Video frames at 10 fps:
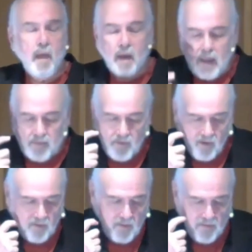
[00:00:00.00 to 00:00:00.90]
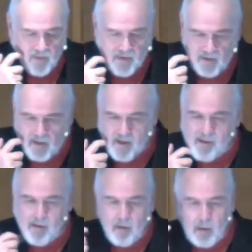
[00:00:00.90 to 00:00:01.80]
And I thought then,
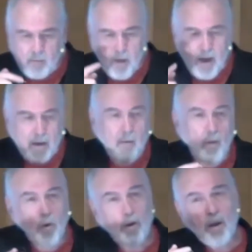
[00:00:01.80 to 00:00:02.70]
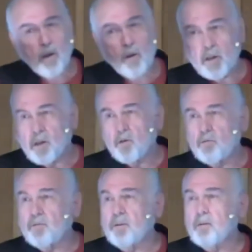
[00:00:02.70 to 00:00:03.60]
in my earlier
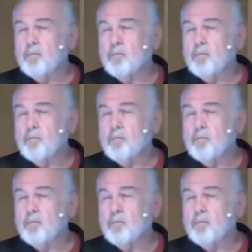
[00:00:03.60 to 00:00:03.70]
years,